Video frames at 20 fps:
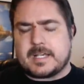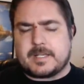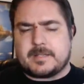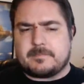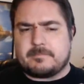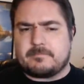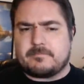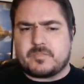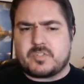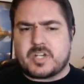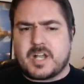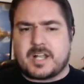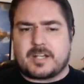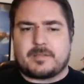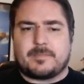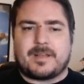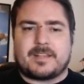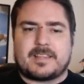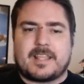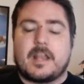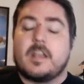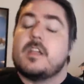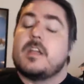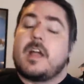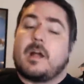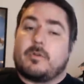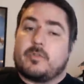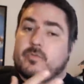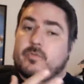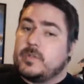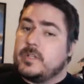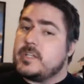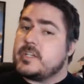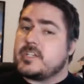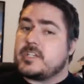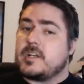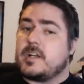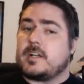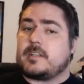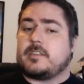shocked about that. I was really
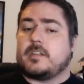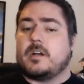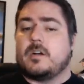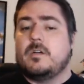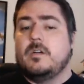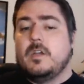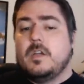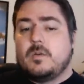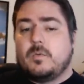shocked, though,